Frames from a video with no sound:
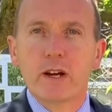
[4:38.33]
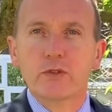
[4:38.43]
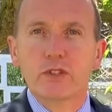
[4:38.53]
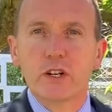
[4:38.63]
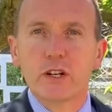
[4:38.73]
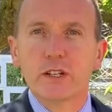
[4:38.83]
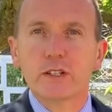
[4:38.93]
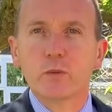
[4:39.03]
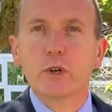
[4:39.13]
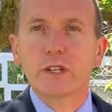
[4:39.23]
outside,
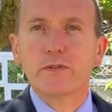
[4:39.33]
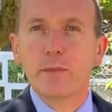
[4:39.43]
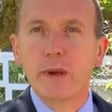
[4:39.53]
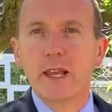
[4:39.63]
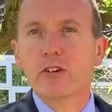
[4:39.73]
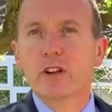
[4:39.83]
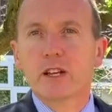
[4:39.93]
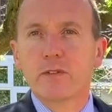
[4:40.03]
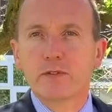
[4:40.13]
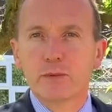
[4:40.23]
what is familiar and
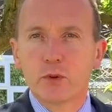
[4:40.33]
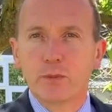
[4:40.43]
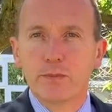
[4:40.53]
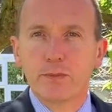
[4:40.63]
comfortable.